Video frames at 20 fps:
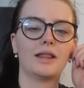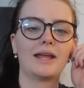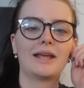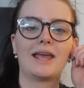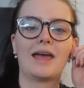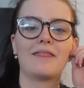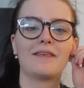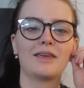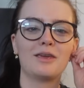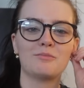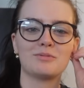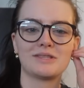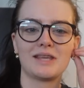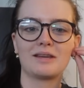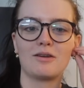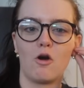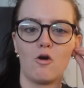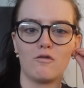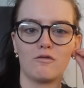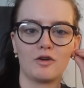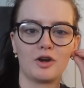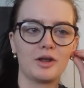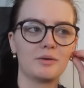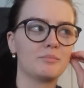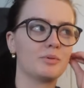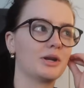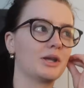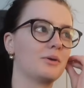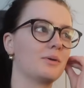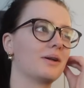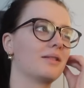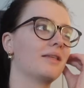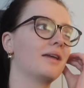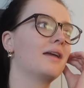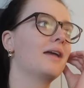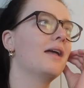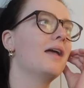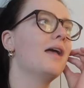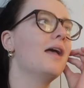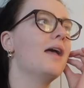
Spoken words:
Like, I think he was like over it pretty quickly.